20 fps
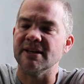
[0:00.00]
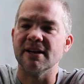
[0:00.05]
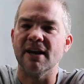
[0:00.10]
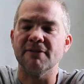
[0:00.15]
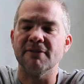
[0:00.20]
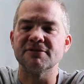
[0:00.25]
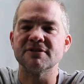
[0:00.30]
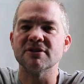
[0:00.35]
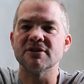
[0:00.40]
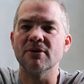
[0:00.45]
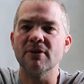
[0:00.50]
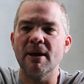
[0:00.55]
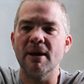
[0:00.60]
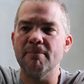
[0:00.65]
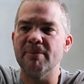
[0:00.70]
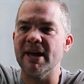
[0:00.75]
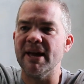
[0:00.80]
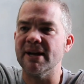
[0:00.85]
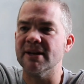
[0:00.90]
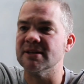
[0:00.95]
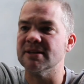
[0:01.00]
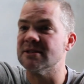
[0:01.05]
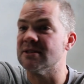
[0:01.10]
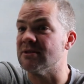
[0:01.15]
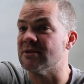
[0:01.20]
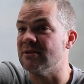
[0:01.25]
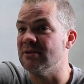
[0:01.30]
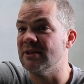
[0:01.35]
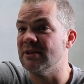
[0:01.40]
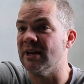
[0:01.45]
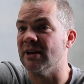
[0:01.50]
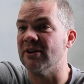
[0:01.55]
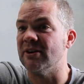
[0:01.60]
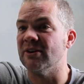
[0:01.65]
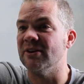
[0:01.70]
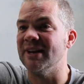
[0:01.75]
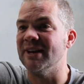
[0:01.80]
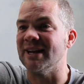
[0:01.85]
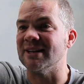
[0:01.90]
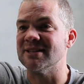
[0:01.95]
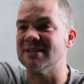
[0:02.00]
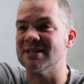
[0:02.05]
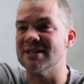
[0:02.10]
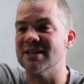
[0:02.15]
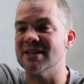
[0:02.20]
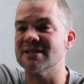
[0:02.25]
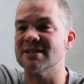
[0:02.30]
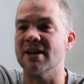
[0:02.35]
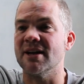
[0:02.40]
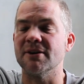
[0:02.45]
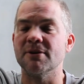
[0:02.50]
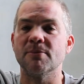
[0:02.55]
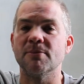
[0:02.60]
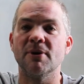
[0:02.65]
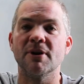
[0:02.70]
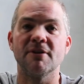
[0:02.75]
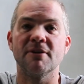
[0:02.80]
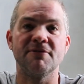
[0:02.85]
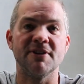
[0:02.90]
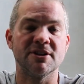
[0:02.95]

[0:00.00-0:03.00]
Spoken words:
enough solar blankets so you can connect 600 watt of